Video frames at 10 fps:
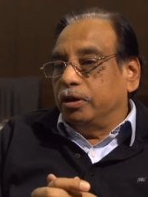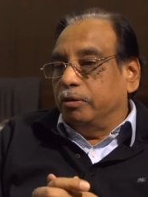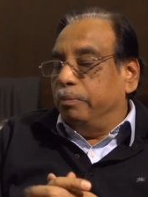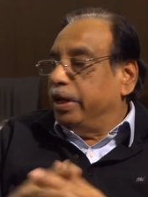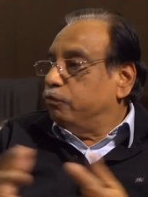
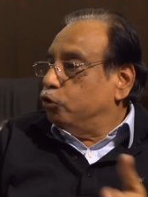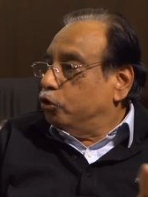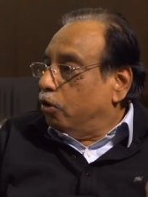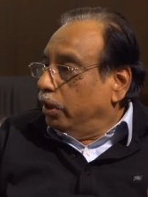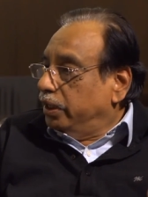
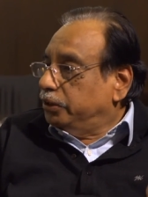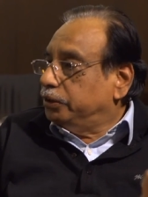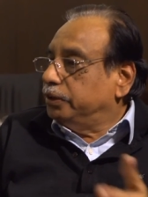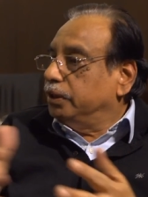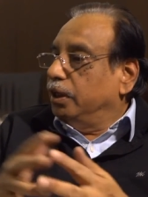Barefoot
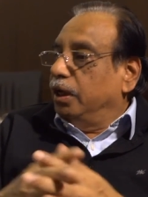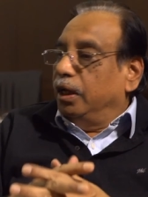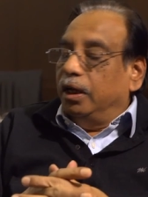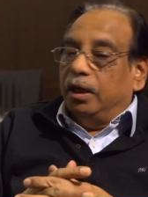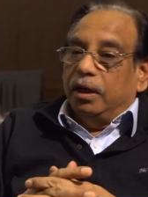College.
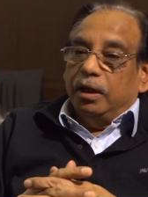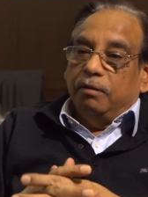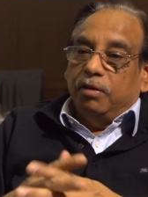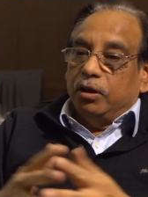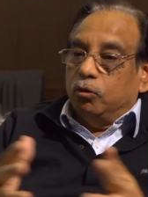
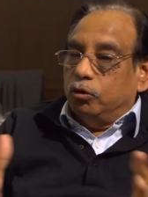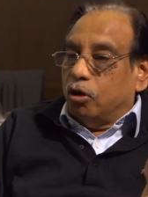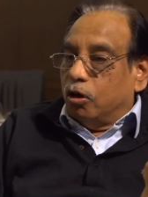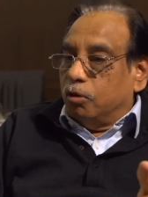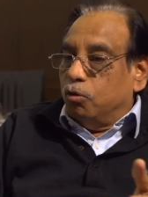One could
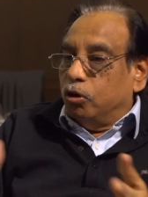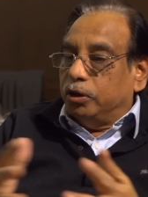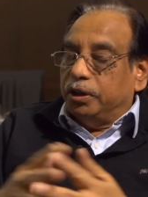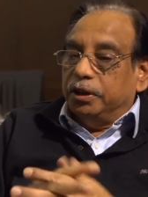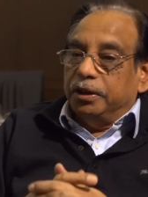talk
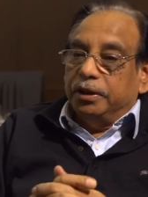about